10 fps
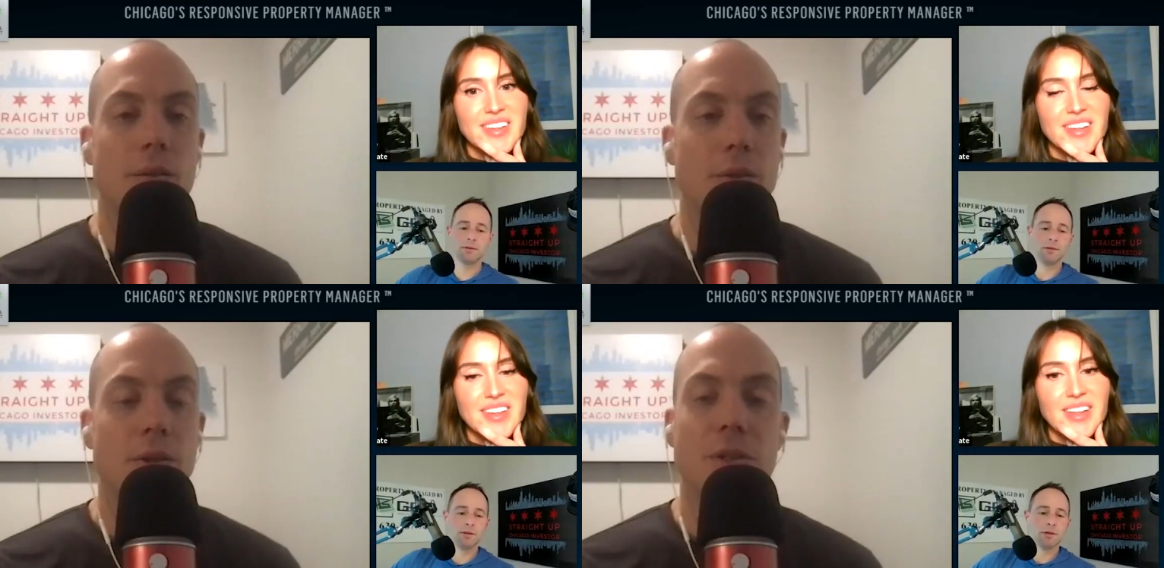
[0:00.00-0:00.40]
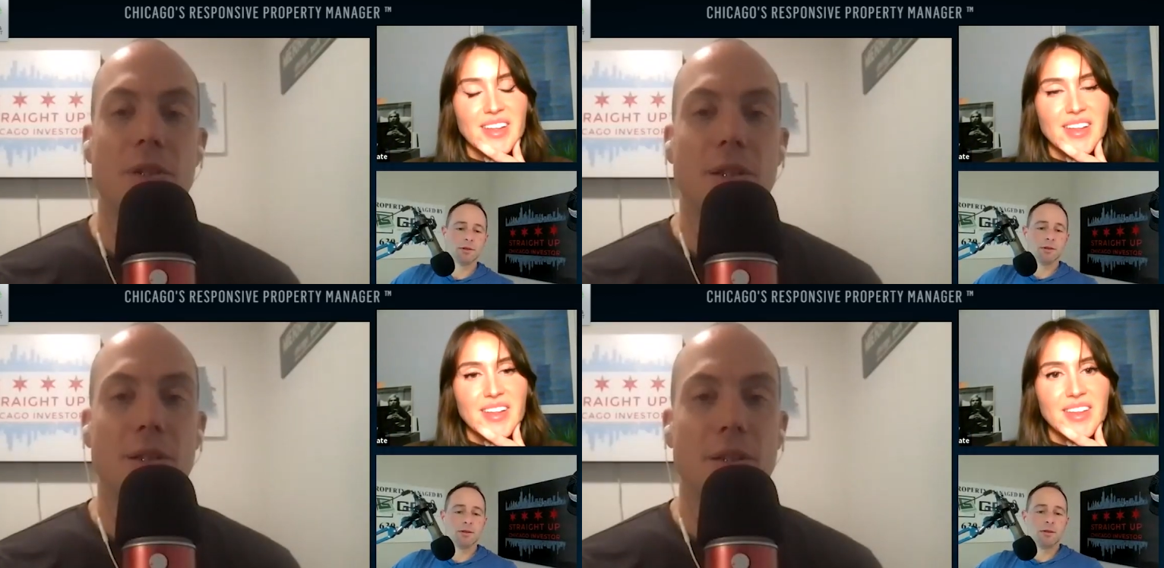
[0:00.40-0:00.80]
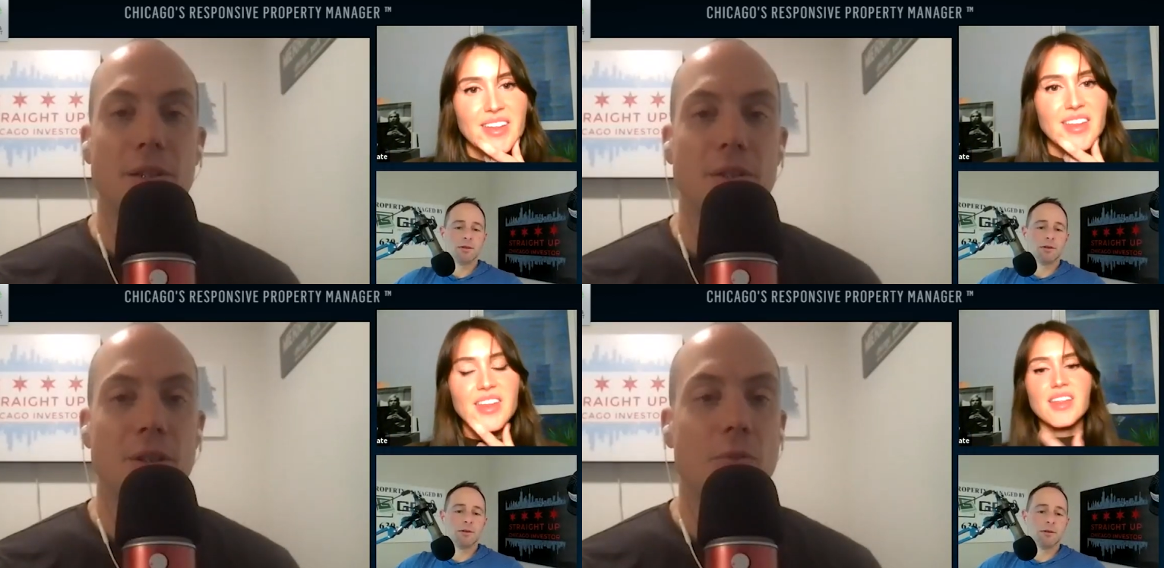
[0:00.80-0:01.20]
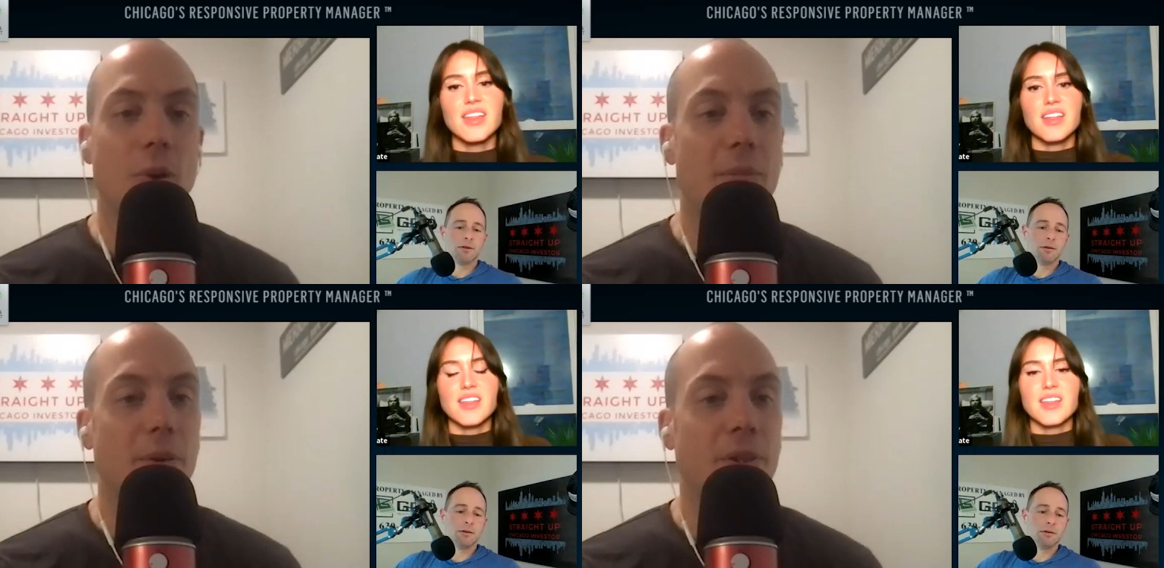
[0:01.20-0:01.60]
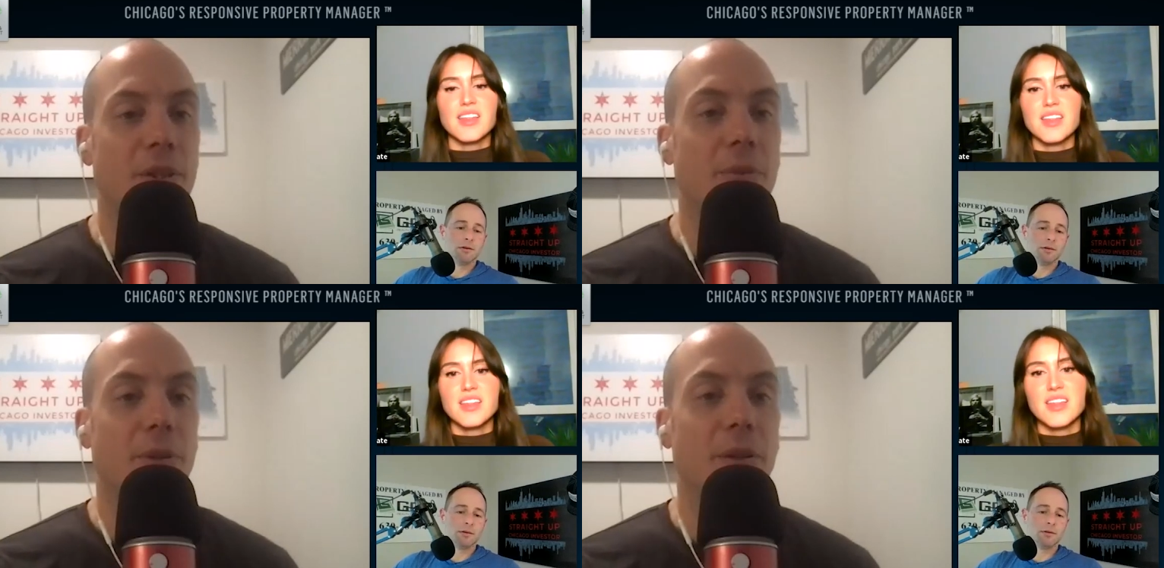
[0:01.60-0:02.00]
Speaker 1: Just a Jeff Weinberg
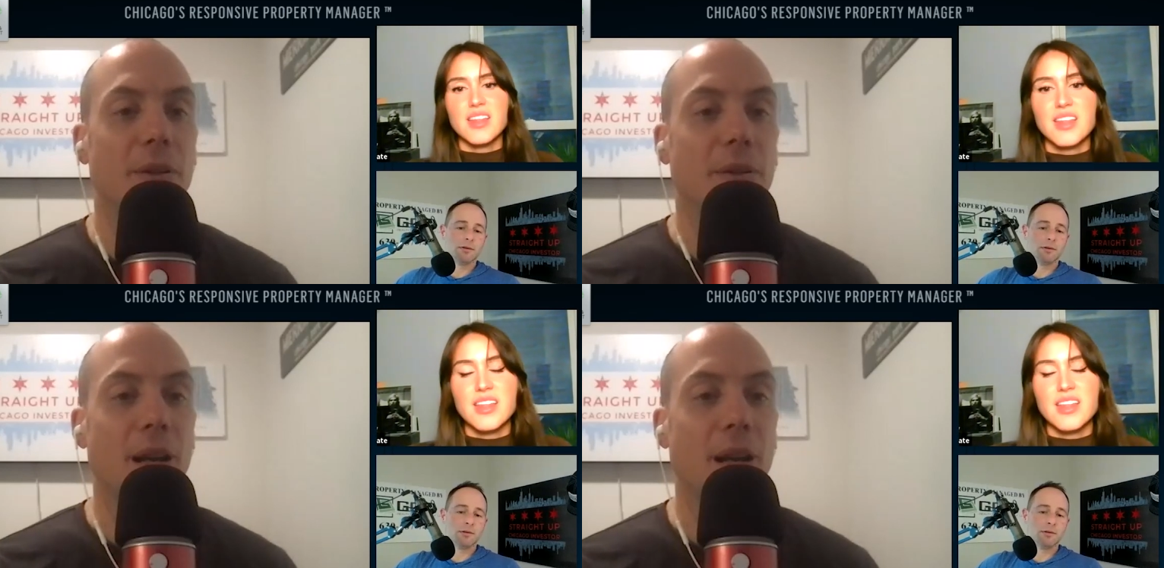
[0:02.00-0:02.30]
tip here.